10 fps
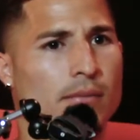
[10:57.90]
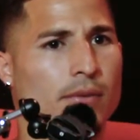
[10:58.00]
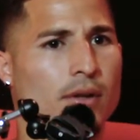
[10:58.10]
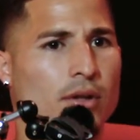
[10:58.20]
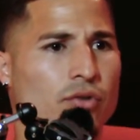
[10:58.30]

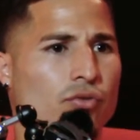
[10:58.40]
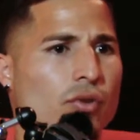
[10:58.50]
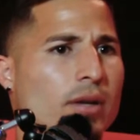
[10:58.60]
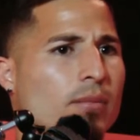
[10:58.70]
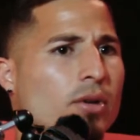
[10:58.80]
the
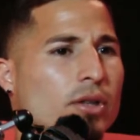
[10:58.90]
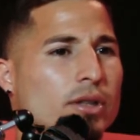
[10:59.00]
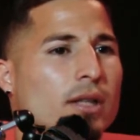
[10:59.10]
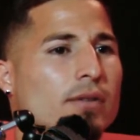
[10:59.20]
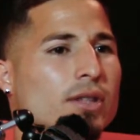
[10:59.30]
dreamer
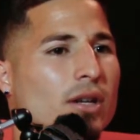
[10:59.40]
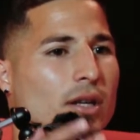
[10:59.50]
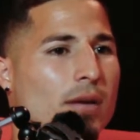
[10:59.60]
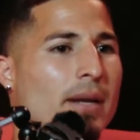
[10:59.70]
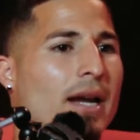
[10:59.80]
stuff started
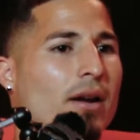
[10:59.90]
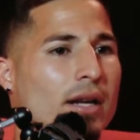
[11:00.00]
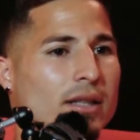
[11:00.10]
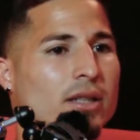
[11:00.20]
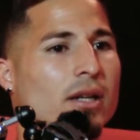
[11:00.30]
coming out, and
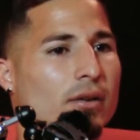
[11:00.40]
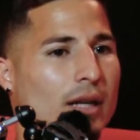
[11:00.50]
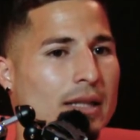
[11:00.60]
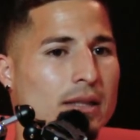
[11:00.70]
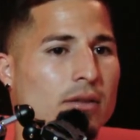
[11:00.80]
I started
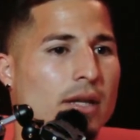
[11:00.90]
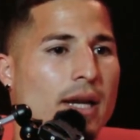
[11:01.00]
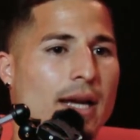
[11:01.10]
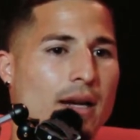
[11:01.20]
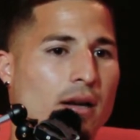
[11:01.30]
realizing, okay,
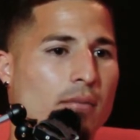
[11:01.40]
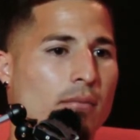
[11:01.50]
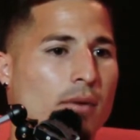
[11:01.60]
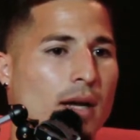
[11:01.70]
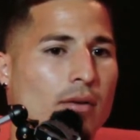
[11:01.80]

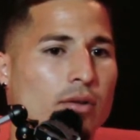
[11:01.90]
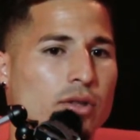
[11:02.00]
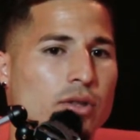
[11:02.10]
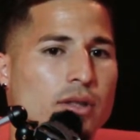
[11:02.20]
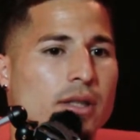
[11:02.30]
I was
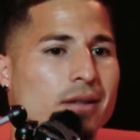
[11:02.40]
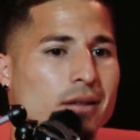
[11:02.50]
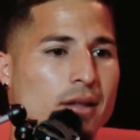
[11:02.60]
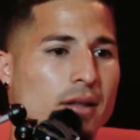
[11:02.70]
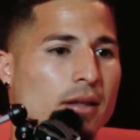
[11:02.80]

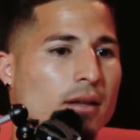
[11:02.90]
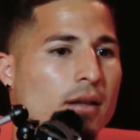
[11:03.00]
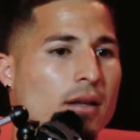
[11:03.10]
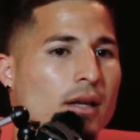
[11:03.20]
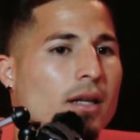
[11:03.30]
considered
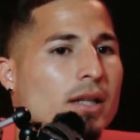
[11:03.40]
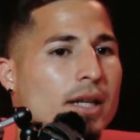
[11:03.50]
they